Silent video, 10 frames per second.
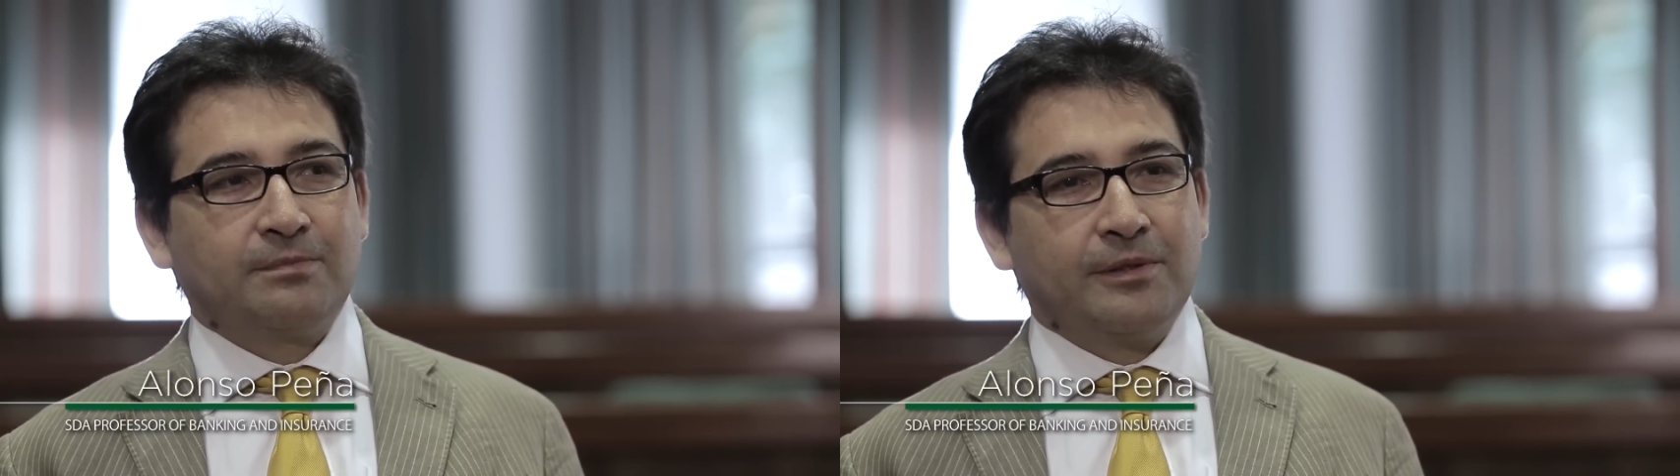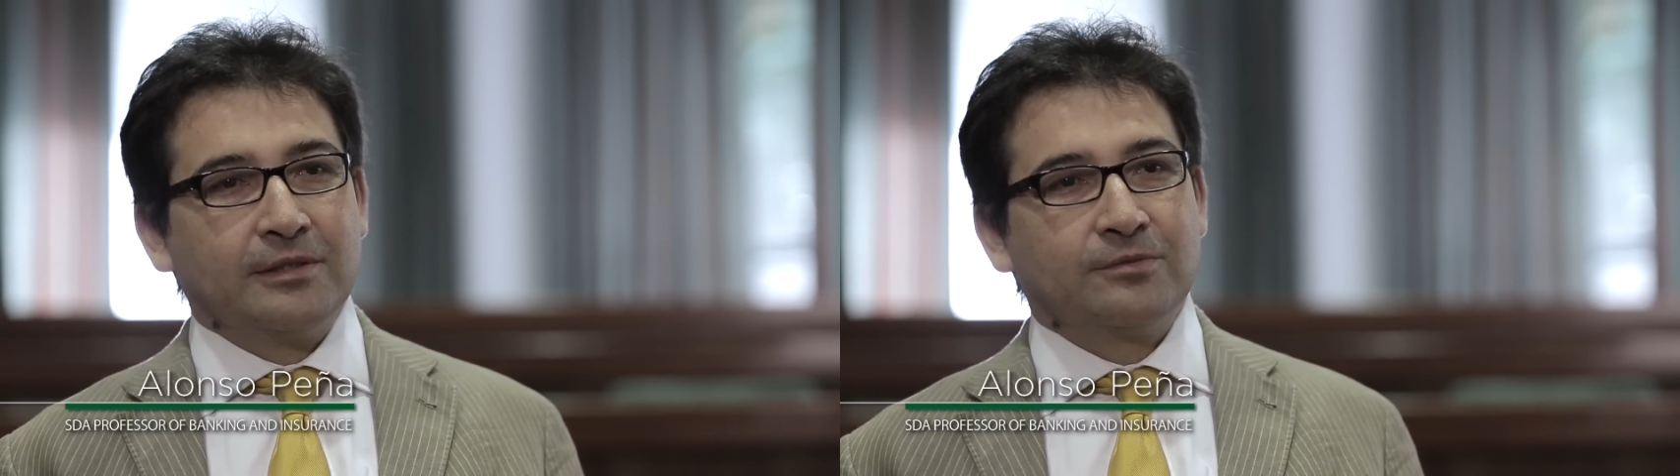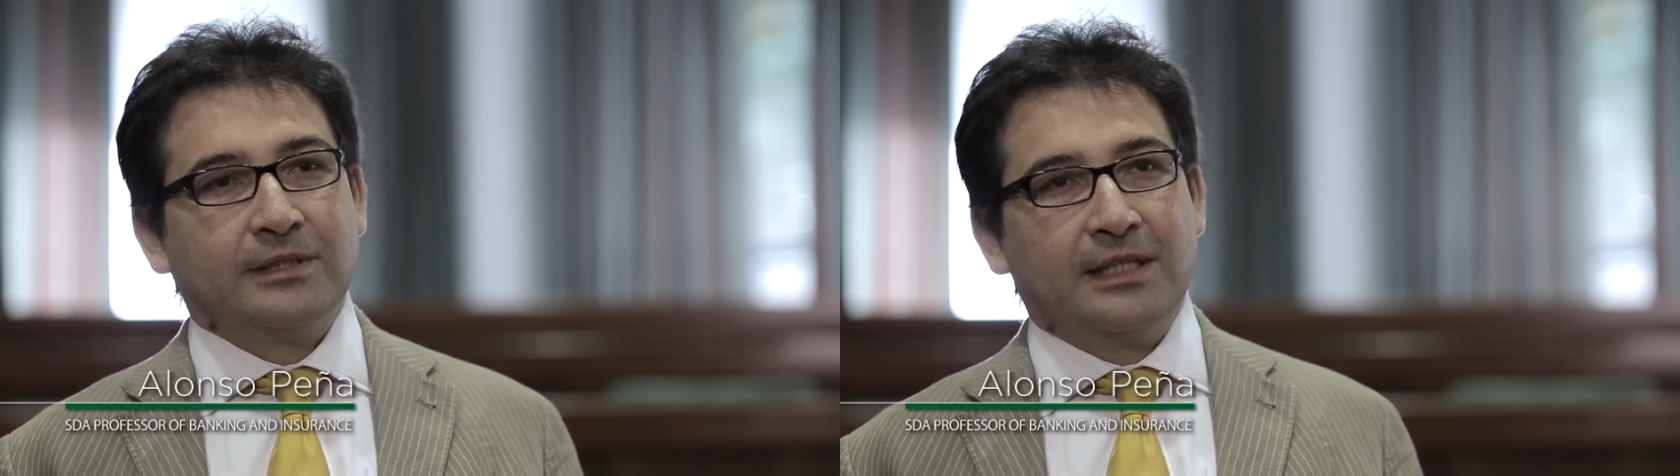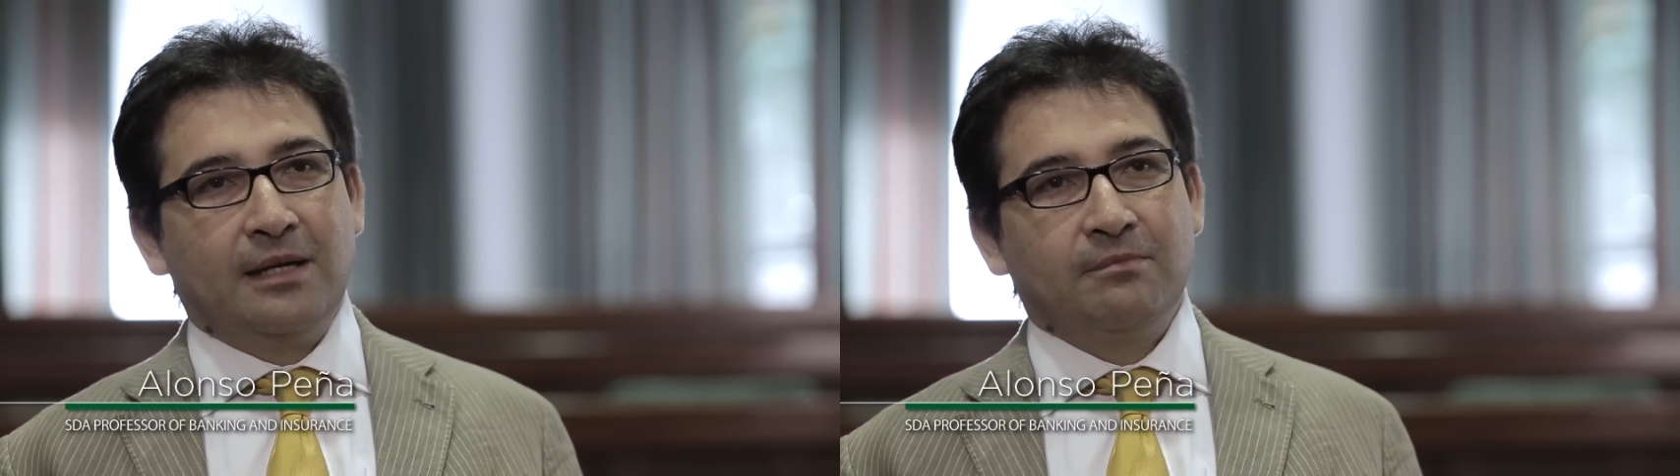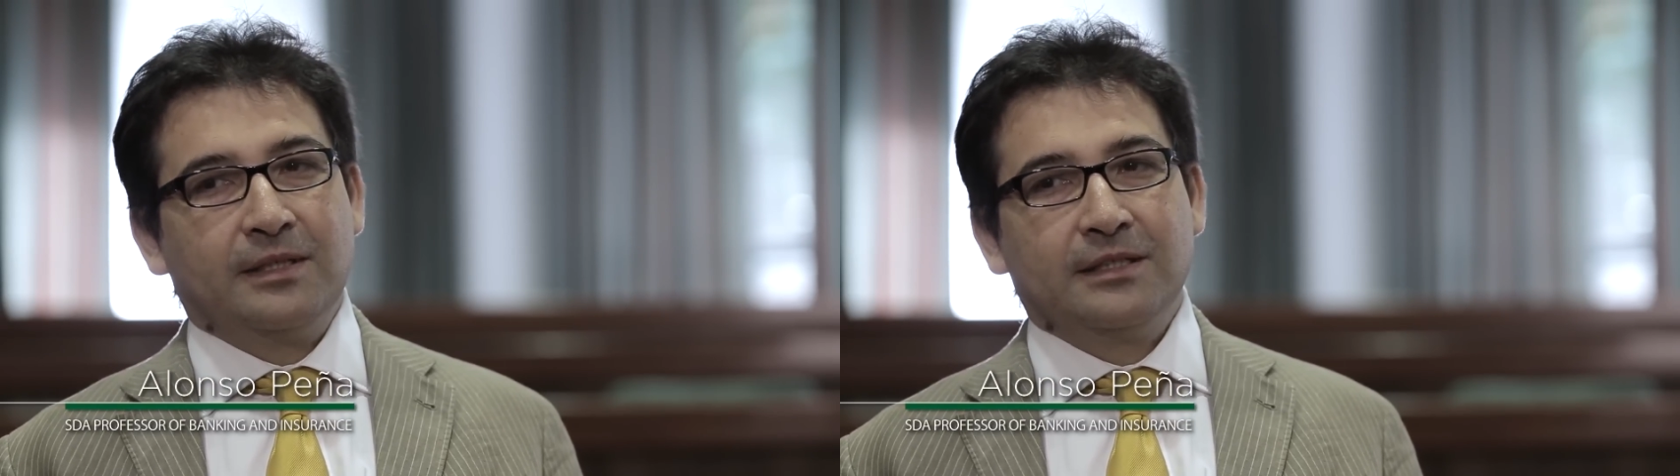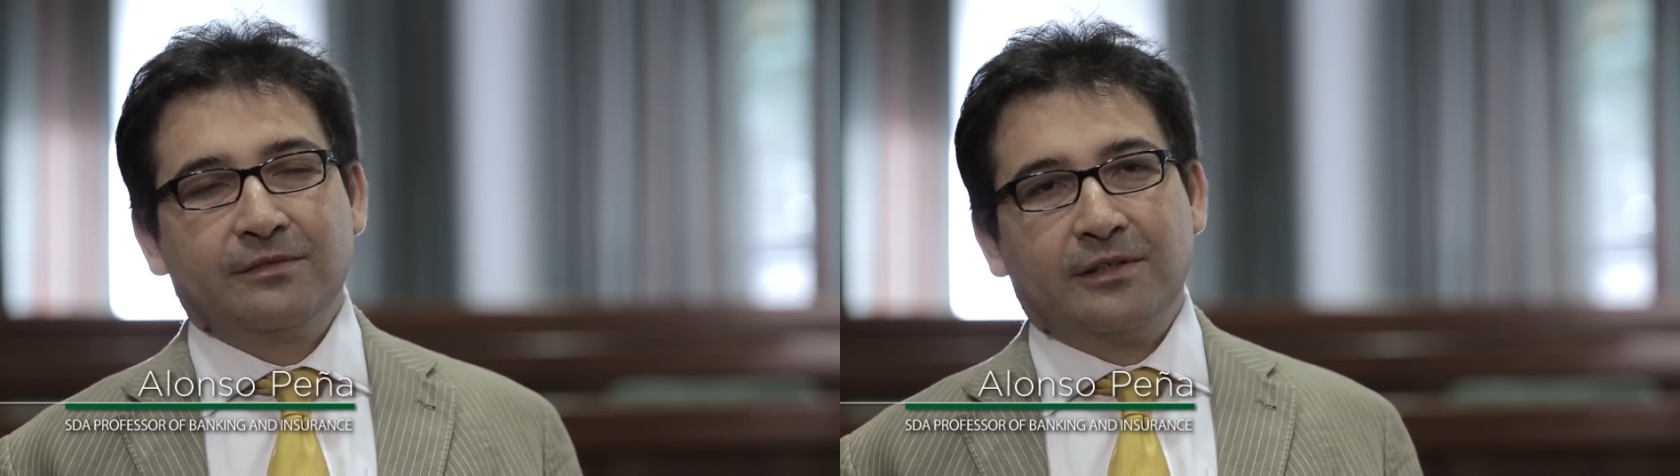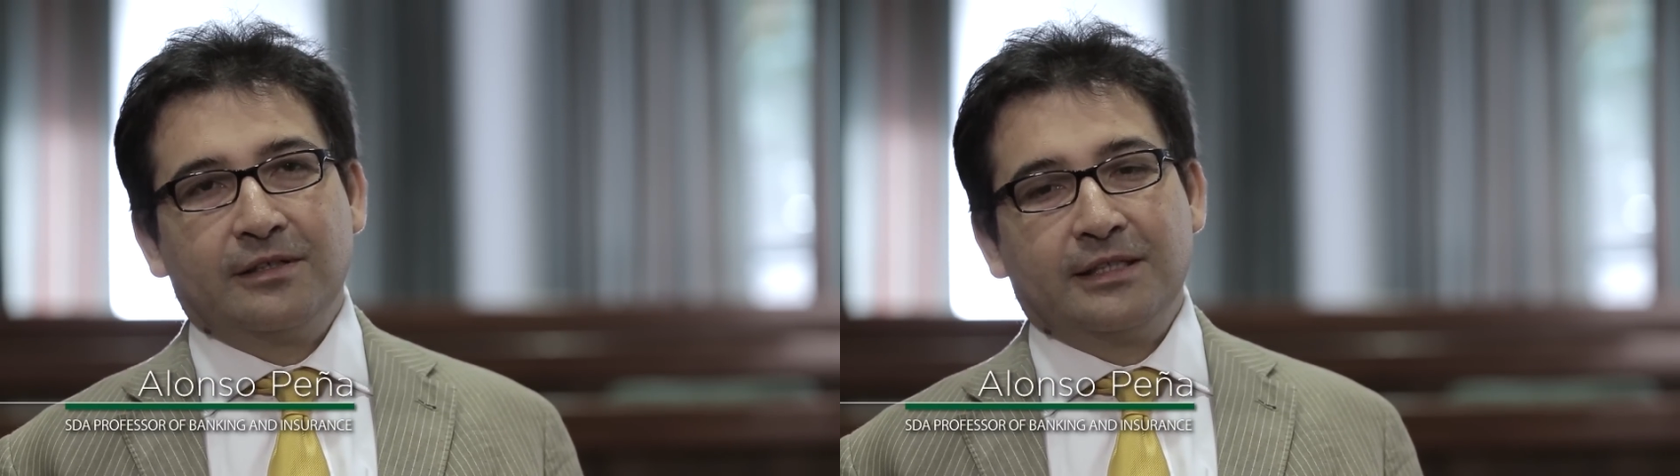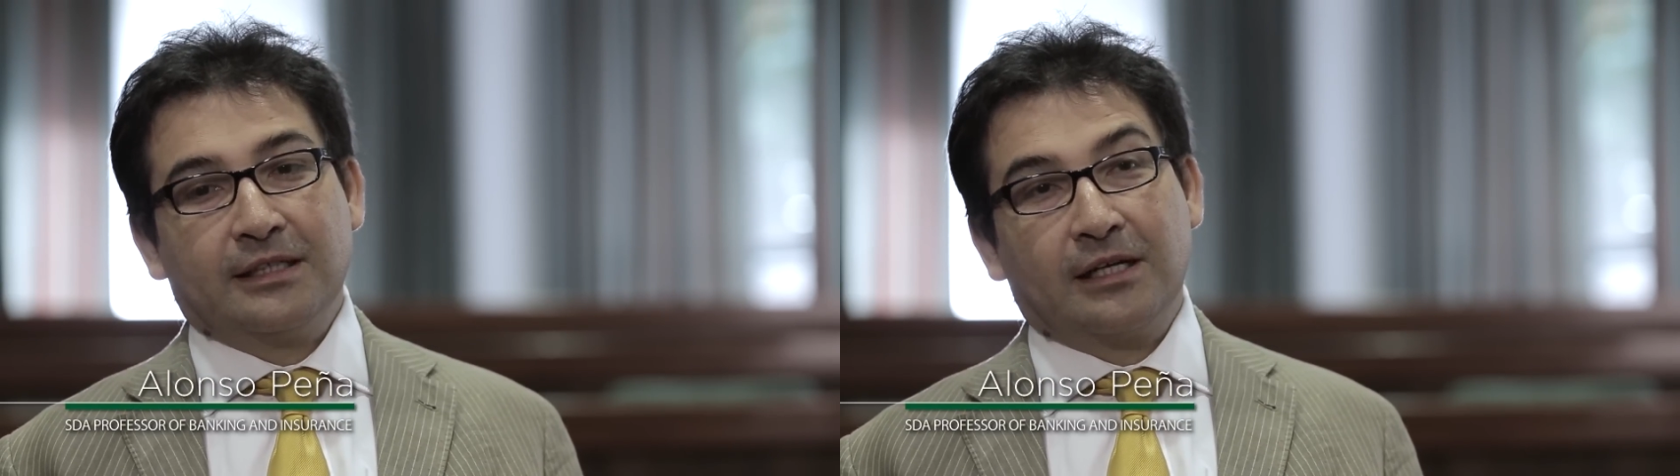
experience with them is very